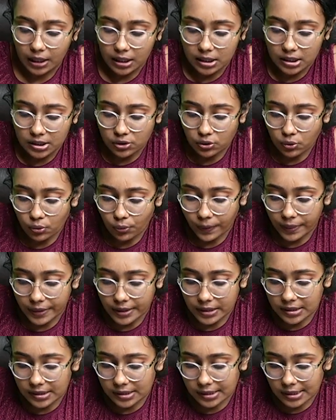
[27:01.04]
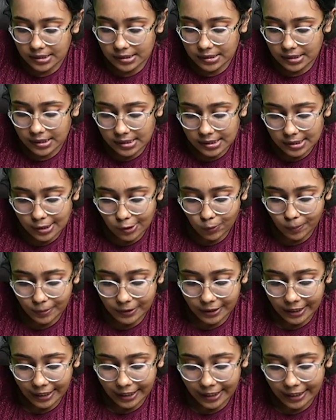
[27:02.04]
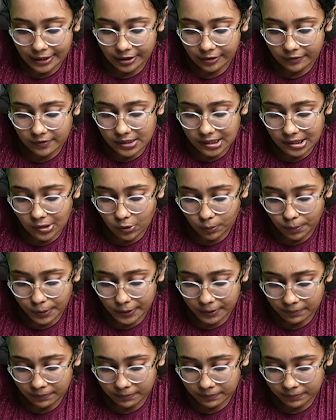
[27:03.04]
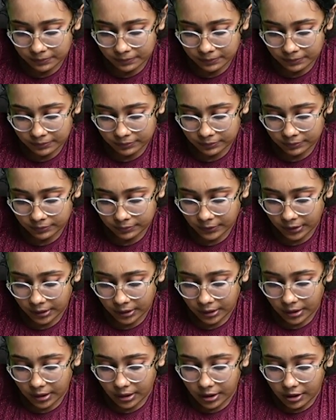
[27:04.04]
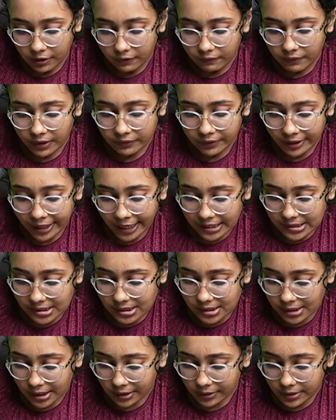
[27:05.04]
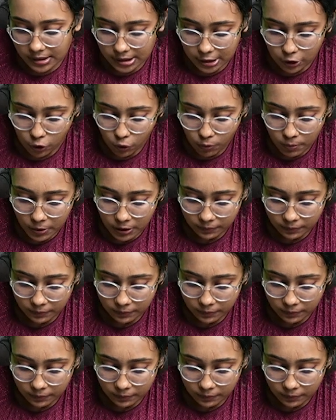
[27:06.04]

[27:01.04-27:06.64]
So, this is the slope, negative slope. When we extend the slope,